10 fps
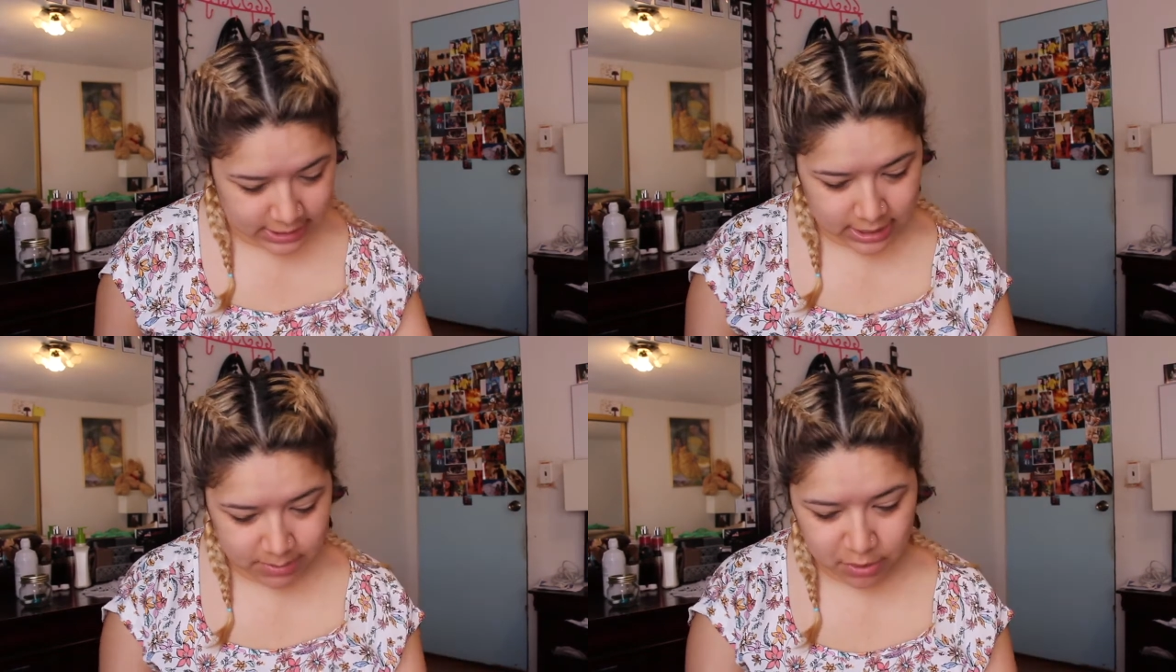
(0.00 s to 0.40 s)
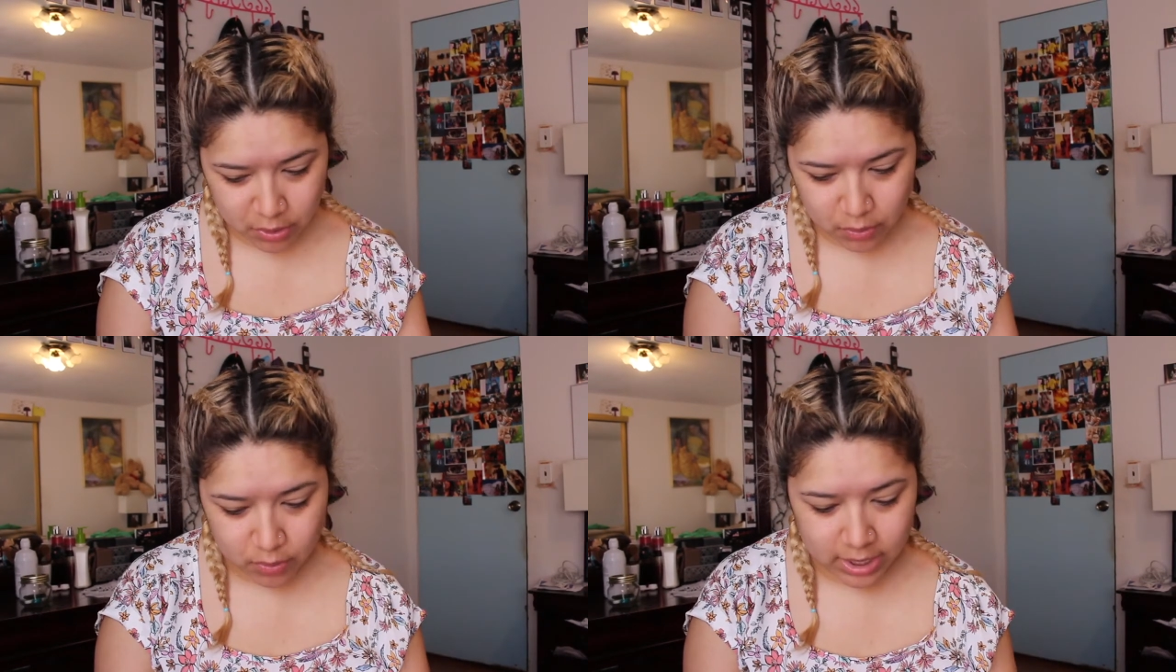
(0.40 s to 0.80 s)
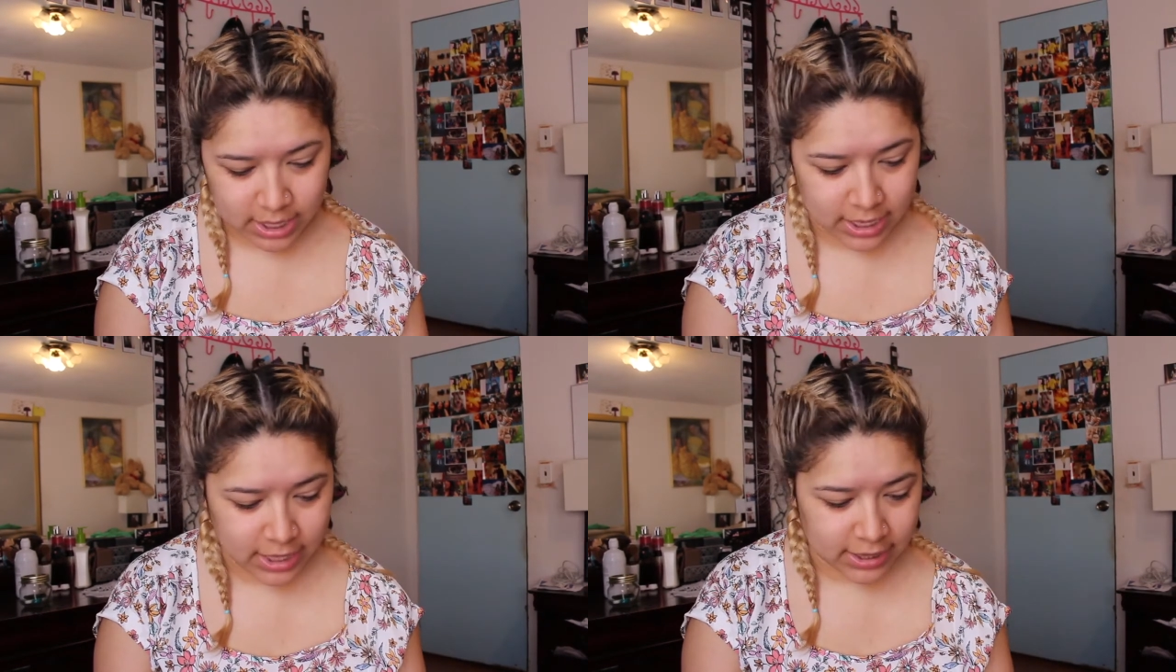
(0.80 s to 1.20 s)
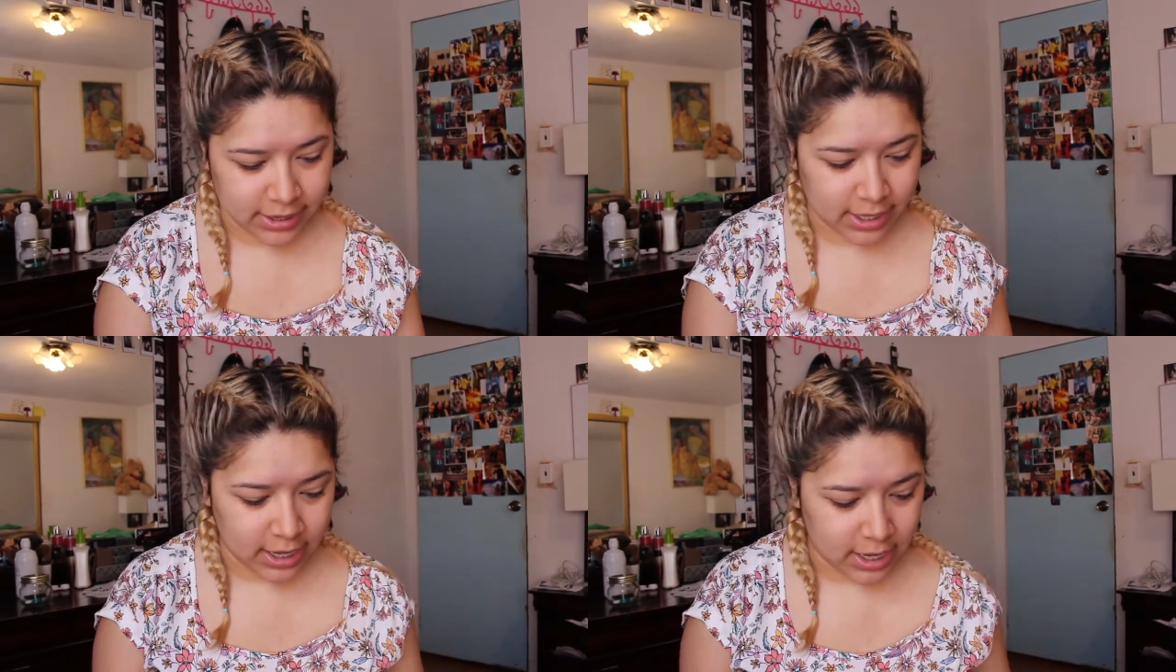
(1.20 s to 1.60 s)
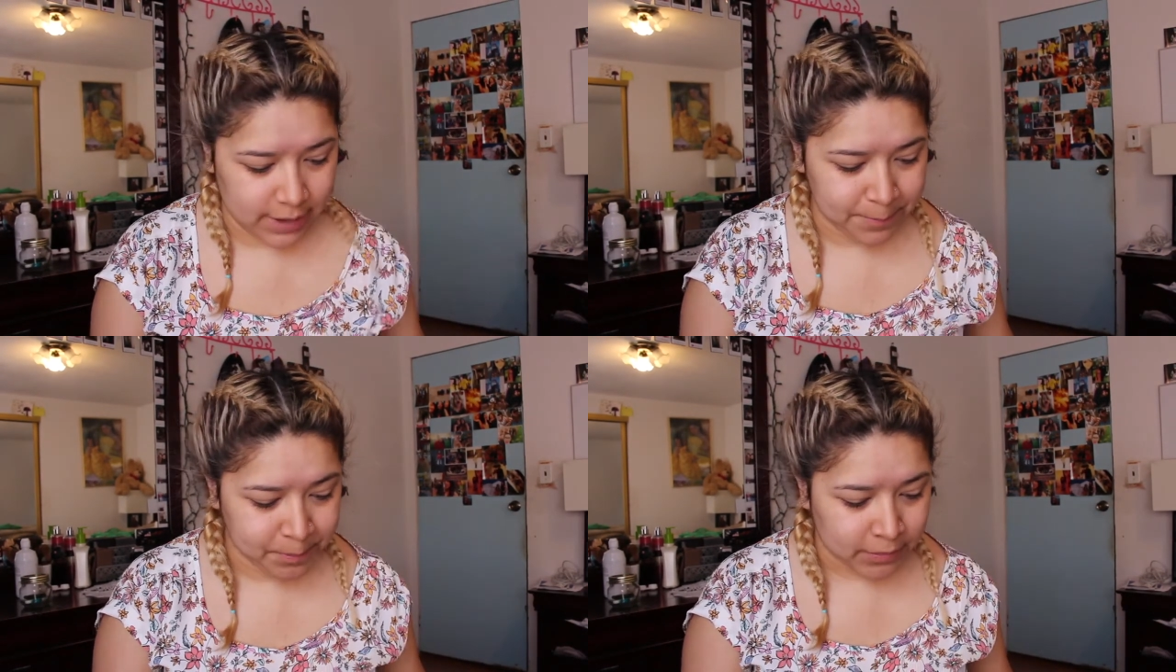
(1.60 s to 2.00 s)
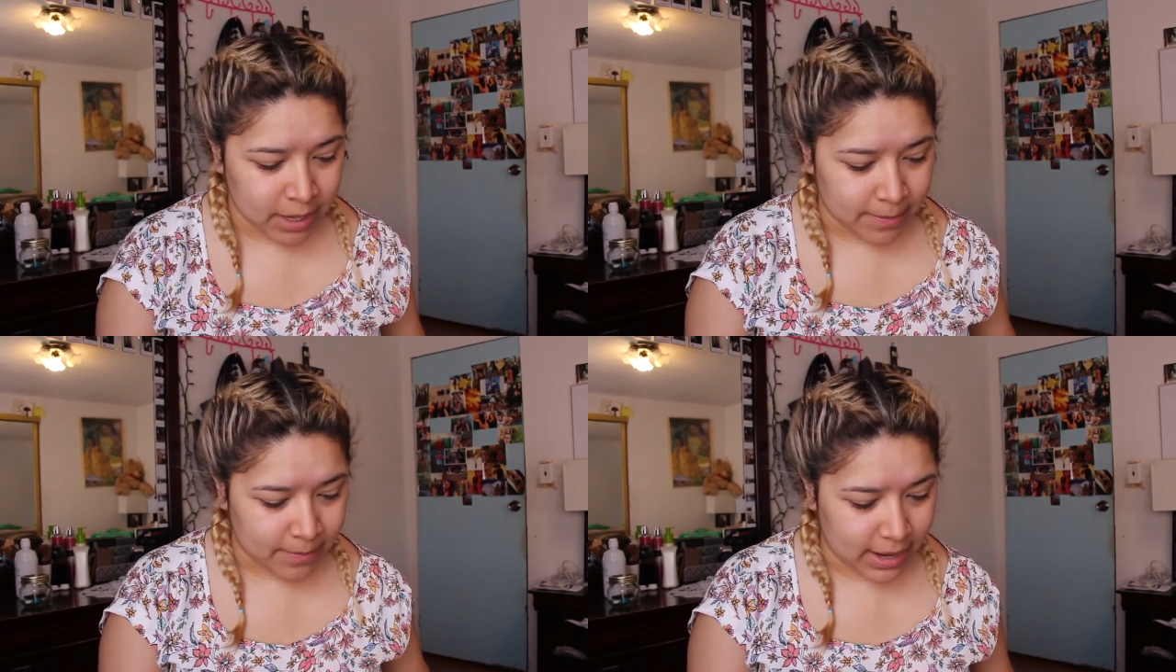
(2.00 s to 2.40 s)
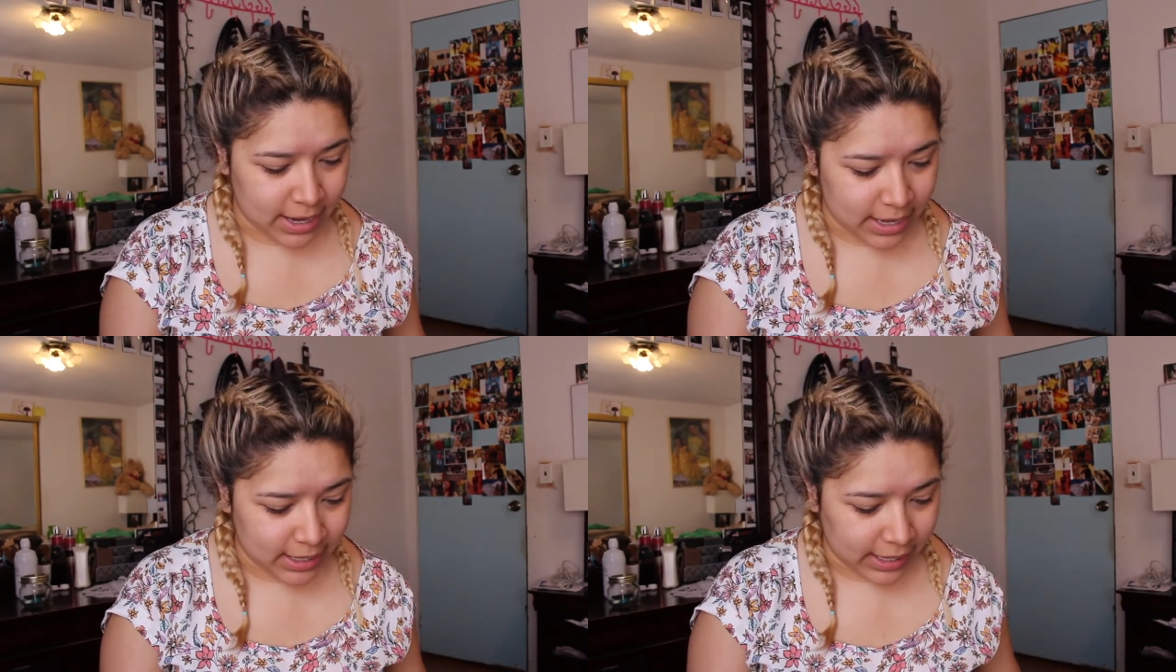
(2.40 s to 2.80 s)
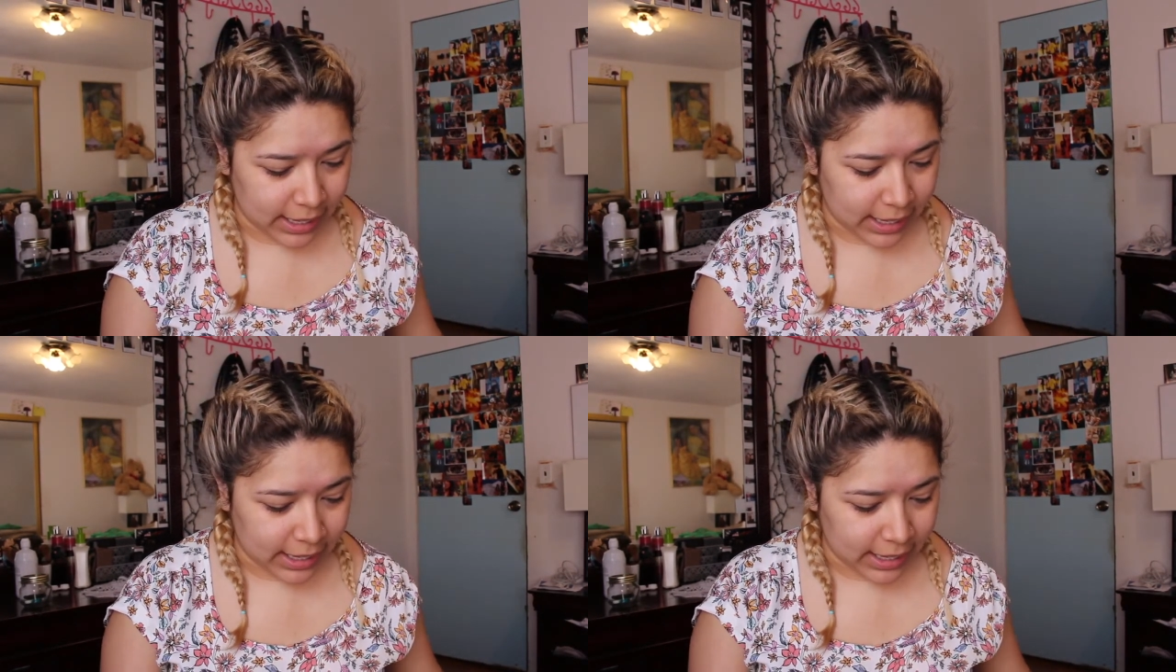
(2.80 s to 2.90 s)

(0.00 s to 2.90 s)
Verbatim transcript: them with my